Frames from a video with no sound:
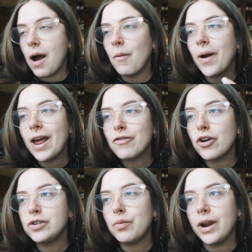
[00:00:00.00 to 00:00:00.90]
When I've
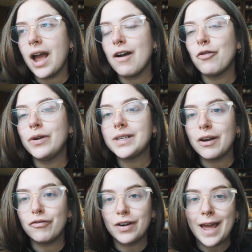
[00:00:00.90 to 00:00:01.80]
gone to Priya, I've always
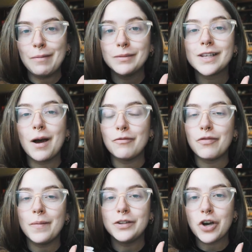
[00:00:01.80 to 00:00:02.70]
had flames come
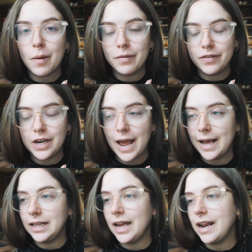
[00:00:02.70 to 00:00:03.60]
from the top of the
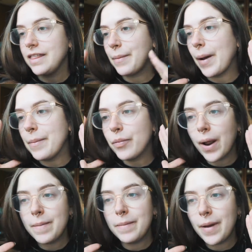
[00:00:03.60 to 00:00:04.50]
nail and I think my
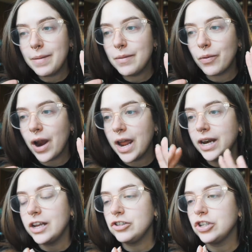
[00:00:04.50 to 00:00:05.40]
baby
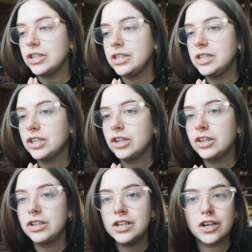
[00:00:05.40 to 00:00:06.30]
brain just
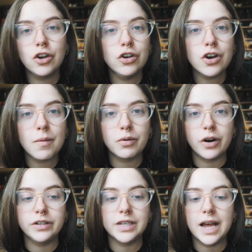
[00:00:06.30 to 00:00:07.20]
could not
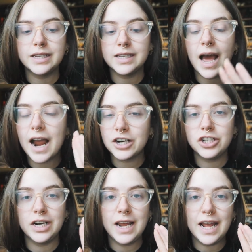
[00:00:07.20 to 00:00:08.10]
process that
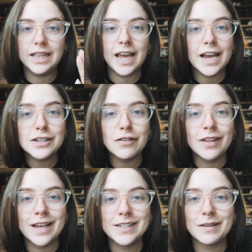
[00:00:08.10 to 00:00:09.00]
actually in the case of
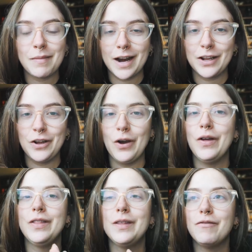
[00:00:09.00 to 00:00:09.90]
this
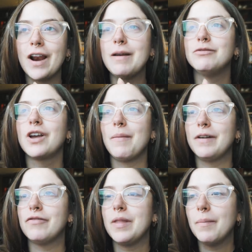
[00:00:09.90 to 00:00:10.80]
manicure, the flames are
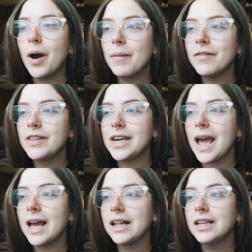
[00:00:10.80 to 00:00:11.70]
coming from the bottom of the
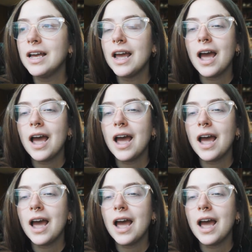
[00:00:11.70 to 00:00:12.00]
nail